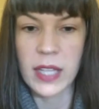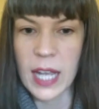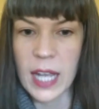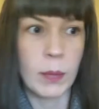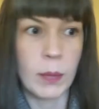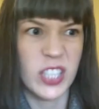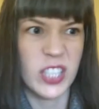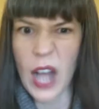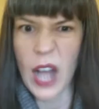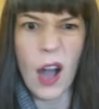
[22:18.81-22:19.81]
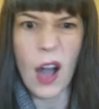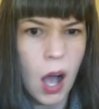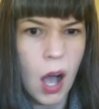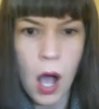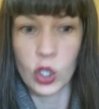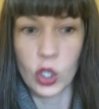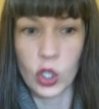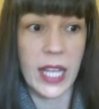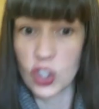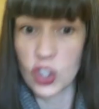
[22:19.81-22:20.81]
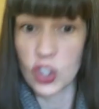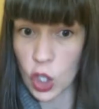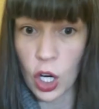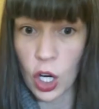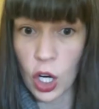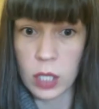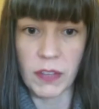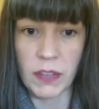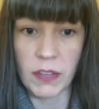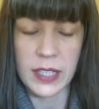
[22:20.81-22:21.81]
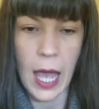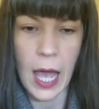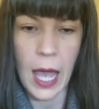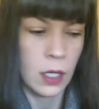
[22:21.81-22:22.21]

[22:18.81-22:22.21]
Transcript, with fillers: Like in particular alcohol or like sugar, stuff like that.